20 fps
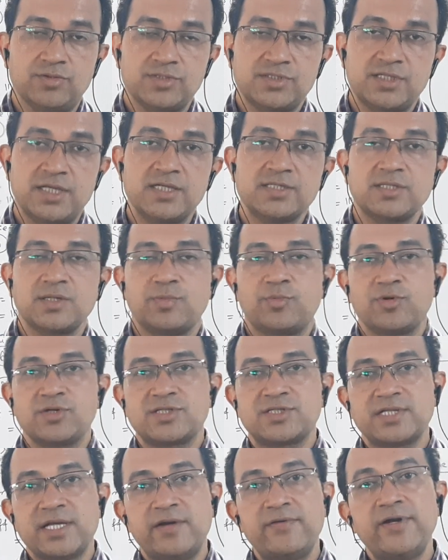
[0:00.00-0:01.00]
Say
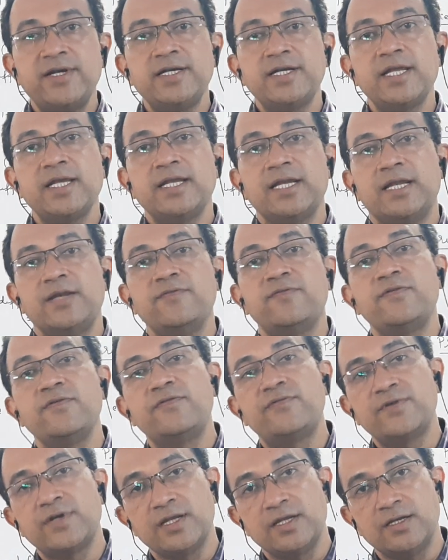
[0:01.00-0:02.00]
suppose 17 and
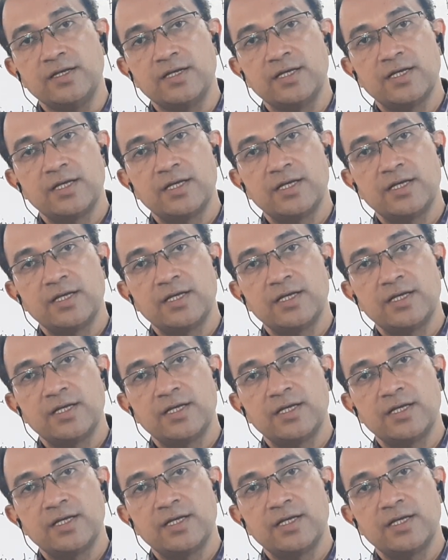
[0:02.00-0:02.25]
15,